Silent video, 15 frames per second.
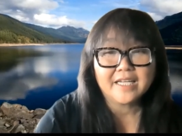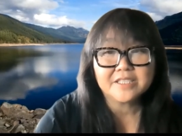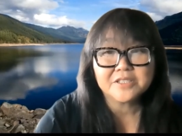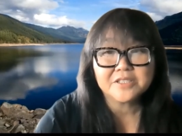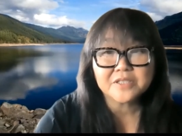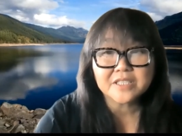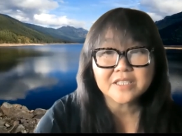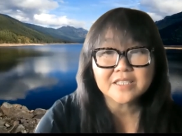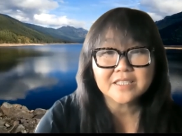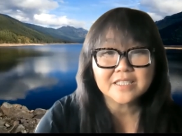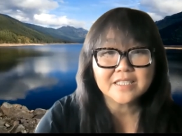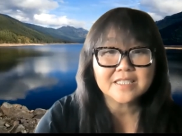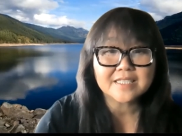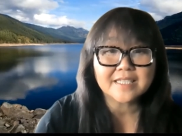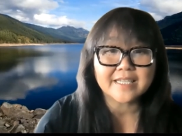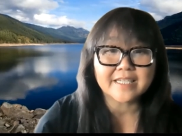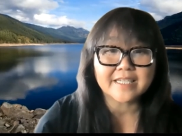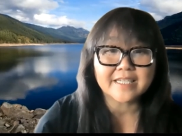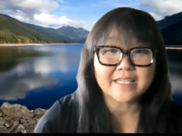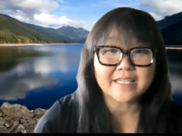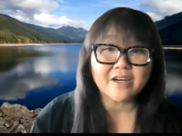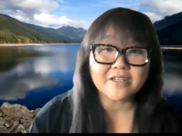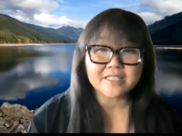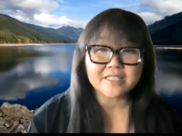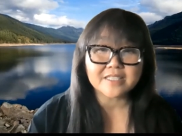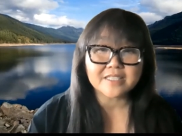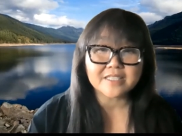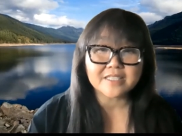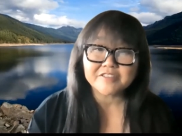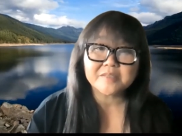And utilities like ours
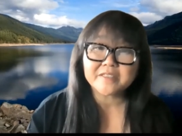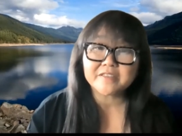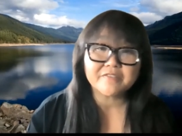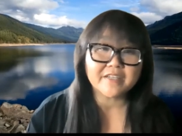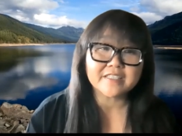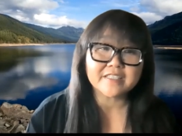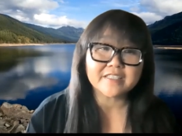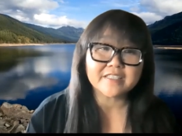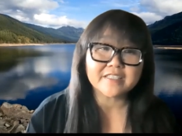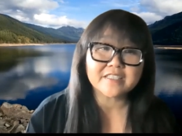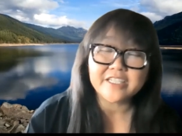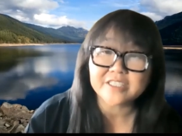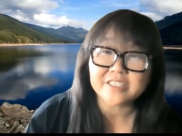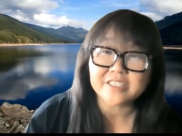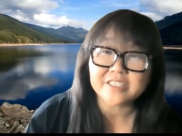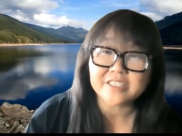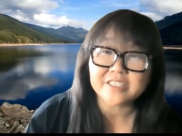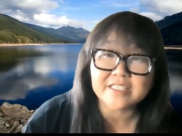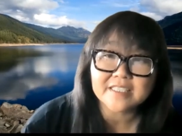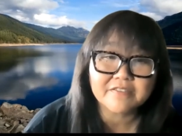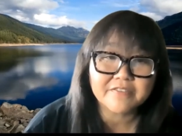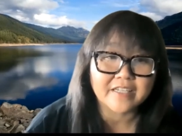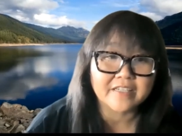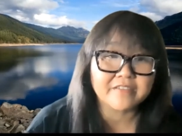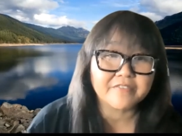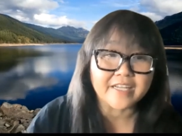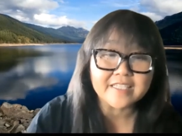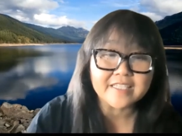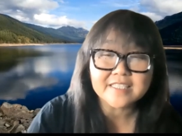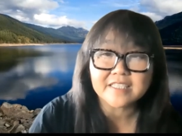have to be effective agents in,
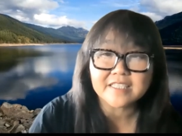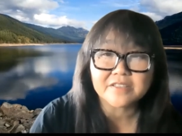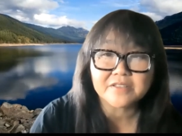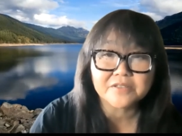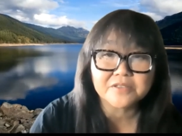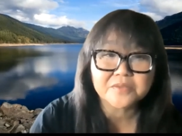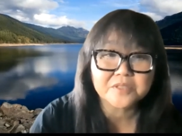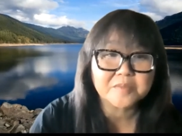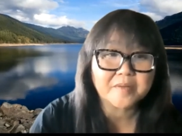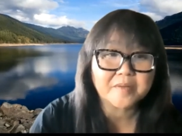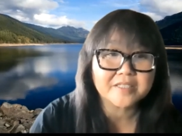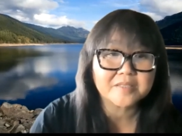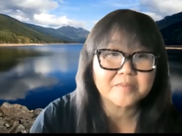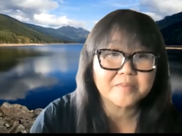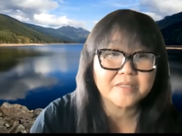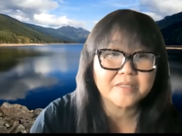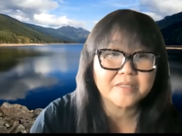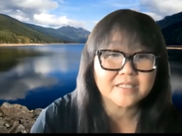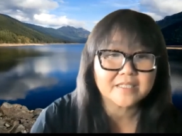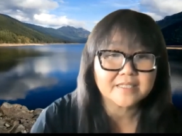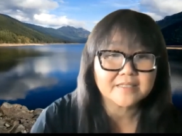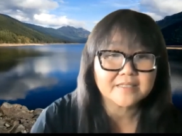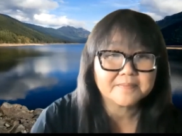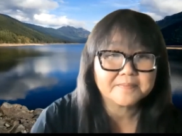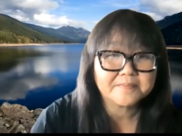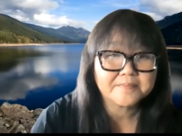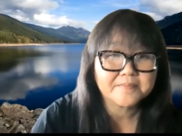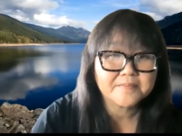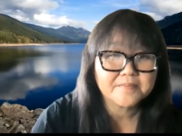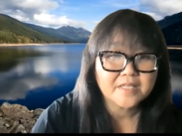advancing those responsibilities.
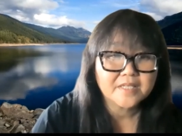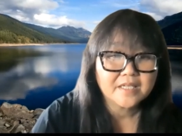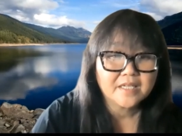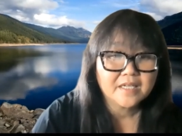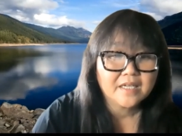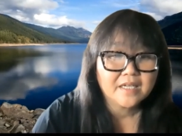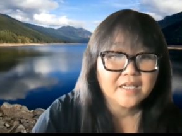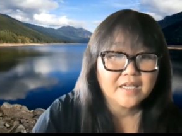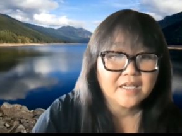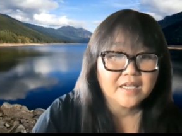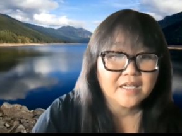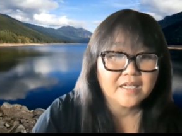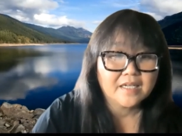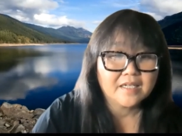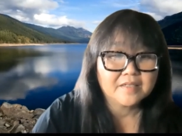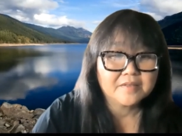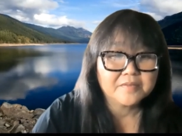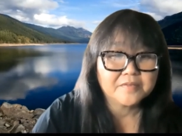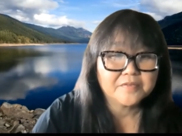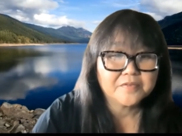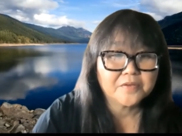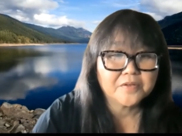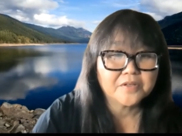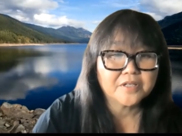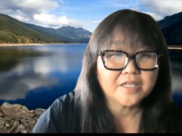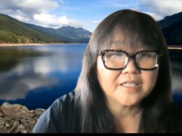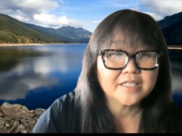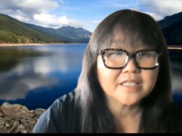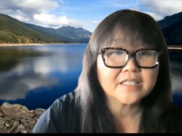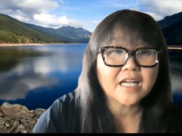Uh, for
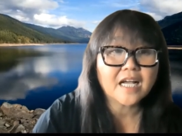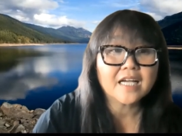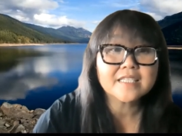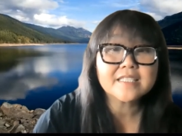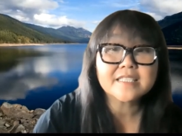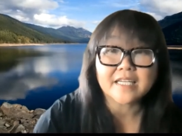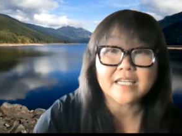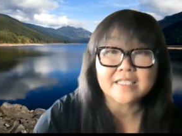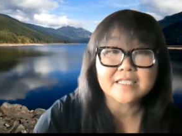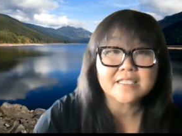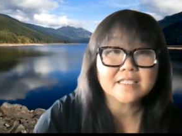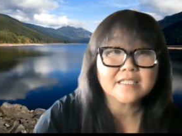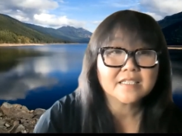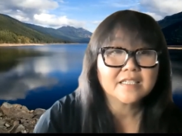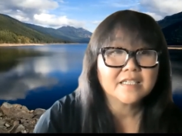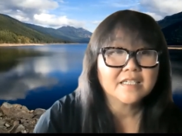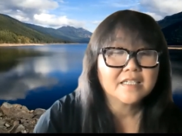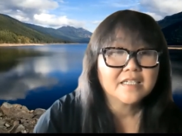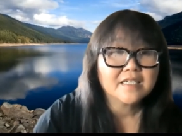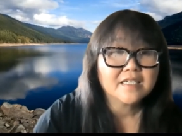a little context,